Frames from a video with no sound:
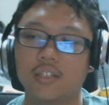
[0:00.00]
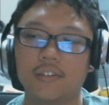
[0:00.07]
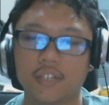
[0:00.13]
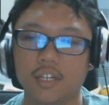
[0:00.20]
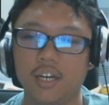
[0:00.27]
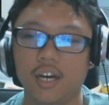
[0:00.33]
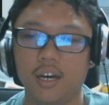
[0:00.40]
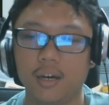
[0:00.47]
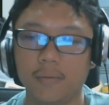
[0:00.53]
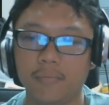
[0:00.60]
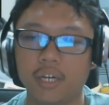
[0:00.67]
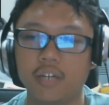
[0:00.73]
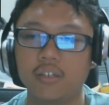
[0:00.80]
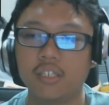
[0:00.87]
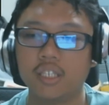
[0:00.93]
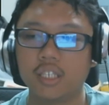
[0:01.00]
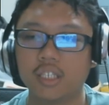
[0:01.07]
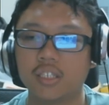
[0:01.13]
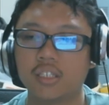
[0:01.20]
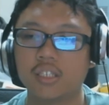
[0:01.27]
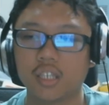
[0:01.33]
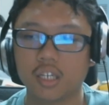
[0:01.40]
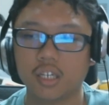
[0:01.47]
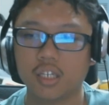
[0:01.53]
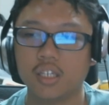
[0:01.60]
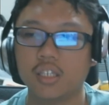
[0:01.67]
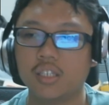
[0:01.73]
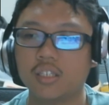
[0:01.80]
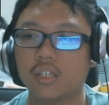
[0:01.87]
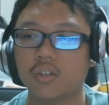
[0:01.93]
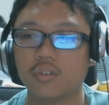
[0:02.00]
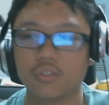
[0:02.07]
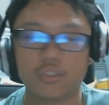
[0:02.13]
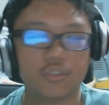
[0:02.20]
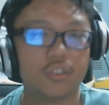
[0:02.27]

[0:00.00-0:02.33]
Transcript: parenting skills and also